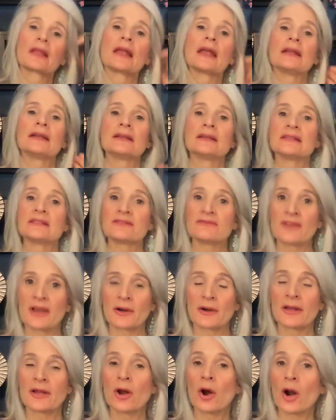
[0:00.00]
And it is
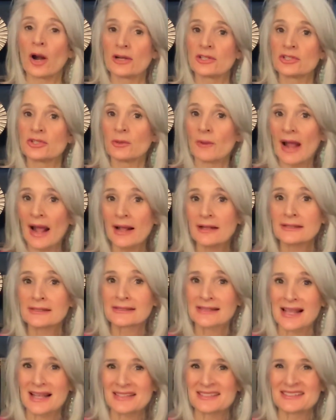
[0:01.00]
very hard to
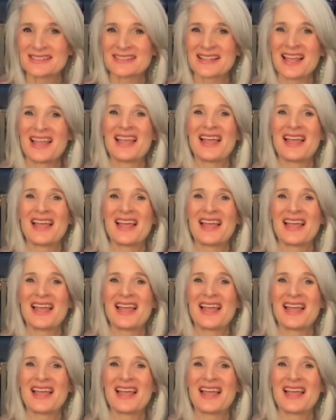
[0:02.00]
access